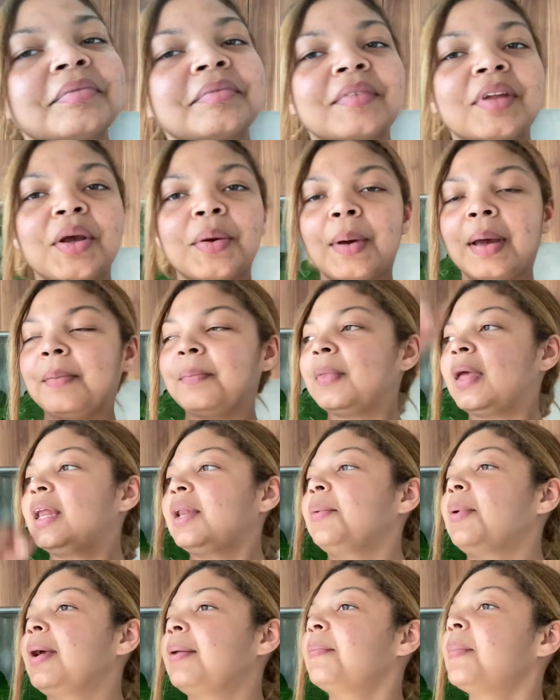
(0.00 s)
Okay,
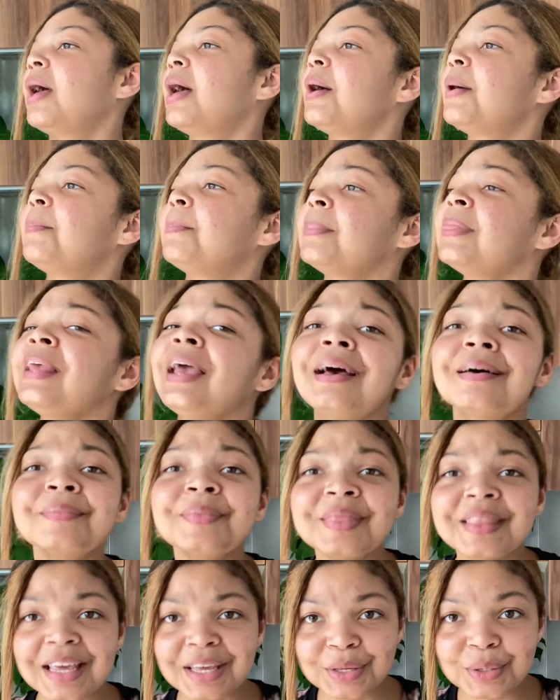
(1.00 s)
anyway, yeah,
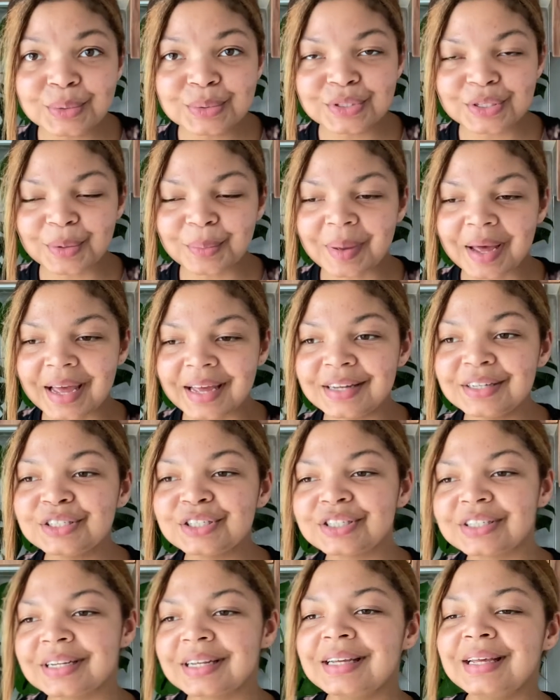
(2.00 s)
thank you so much.
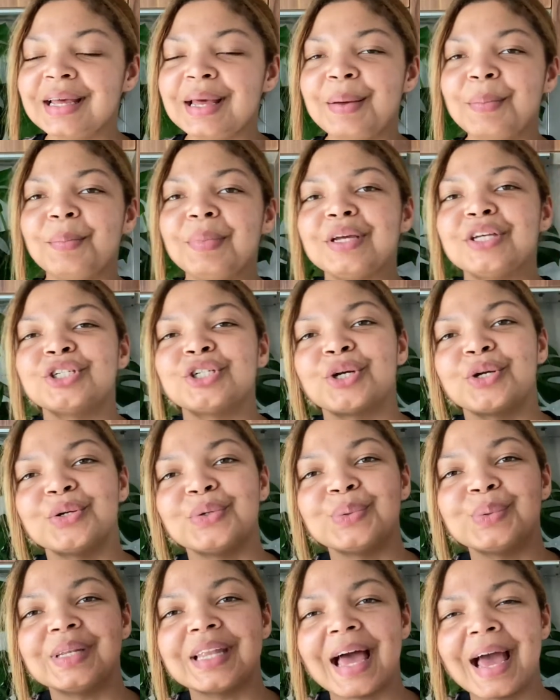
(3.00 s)
Make sure
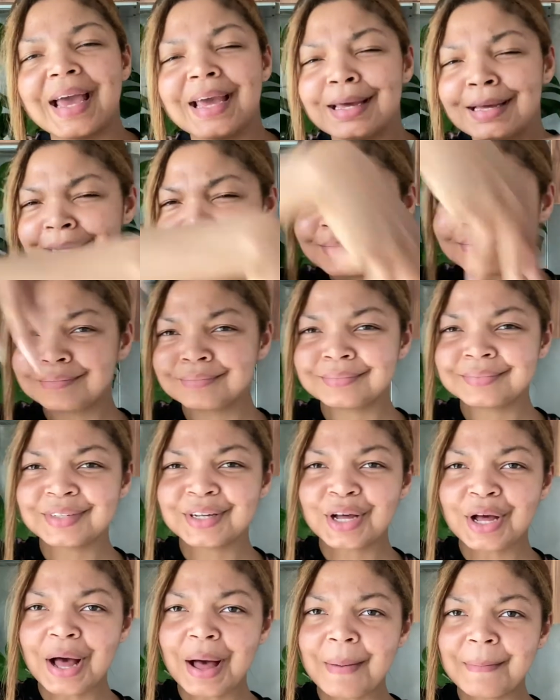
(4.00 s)
you like,
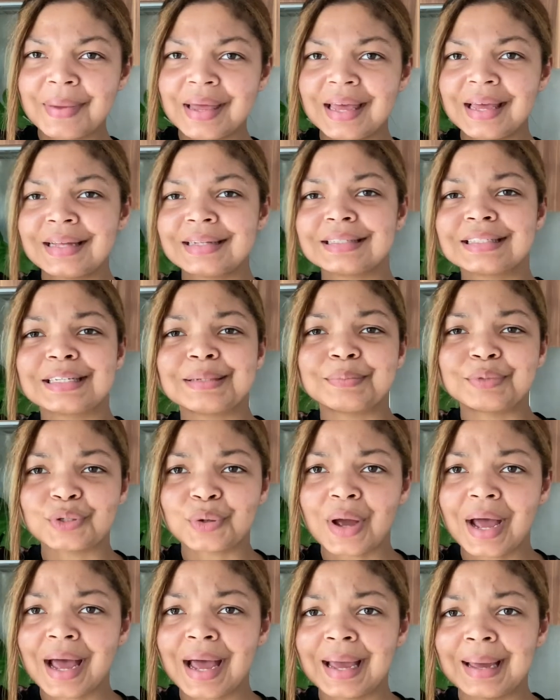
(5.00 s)
comment,
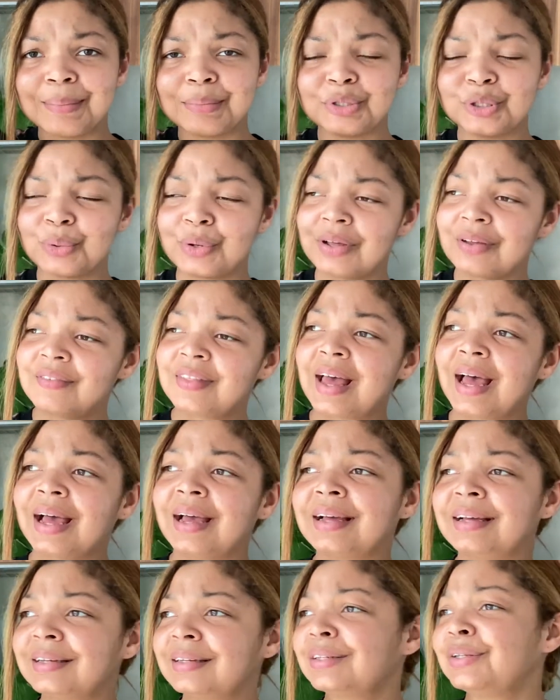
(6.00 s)
subscribe, do all
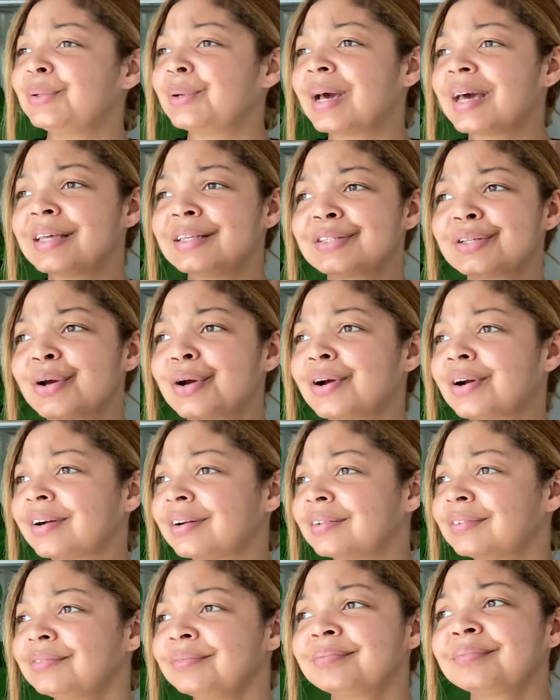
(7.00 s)
that. You guys
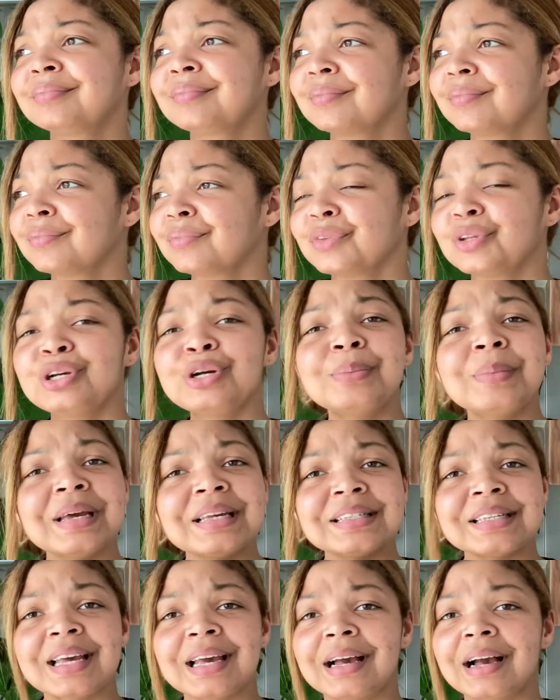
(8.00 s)
you're
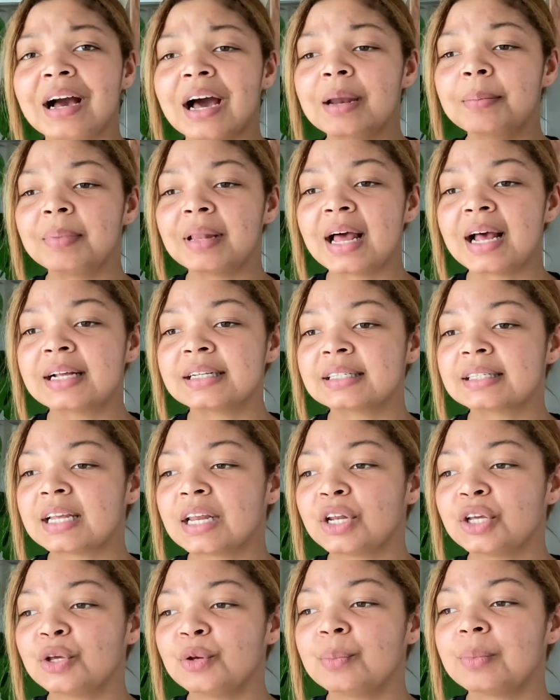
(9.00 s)
amazing. God bless.
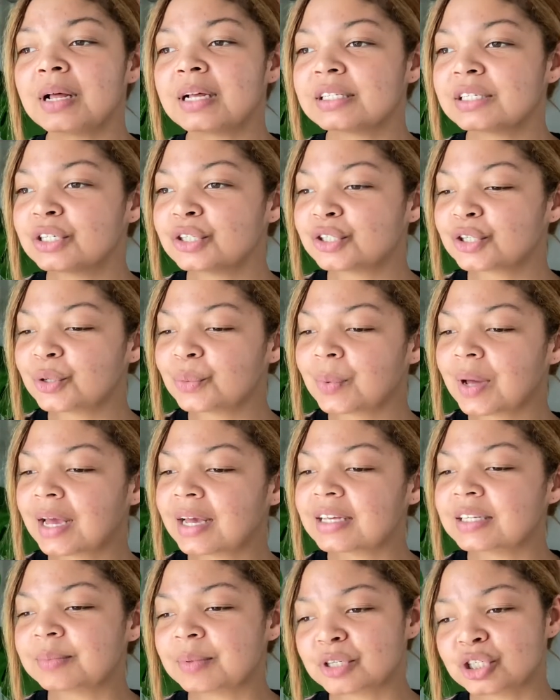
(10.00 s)
Sending you blessings your way,
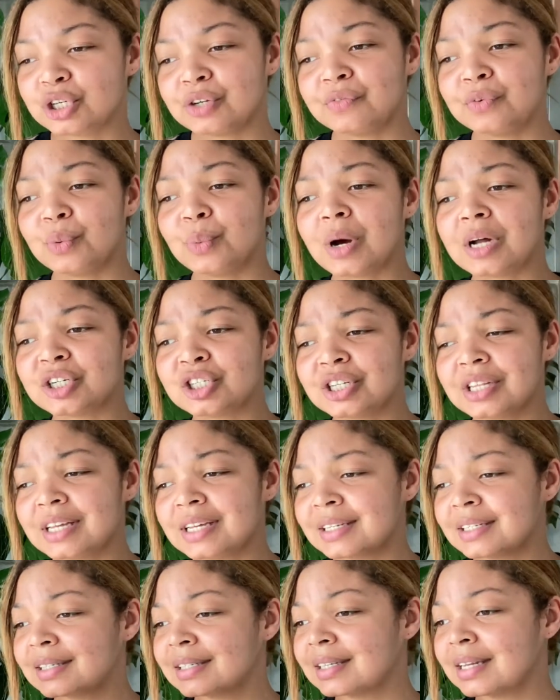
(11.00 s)
especially if you watch this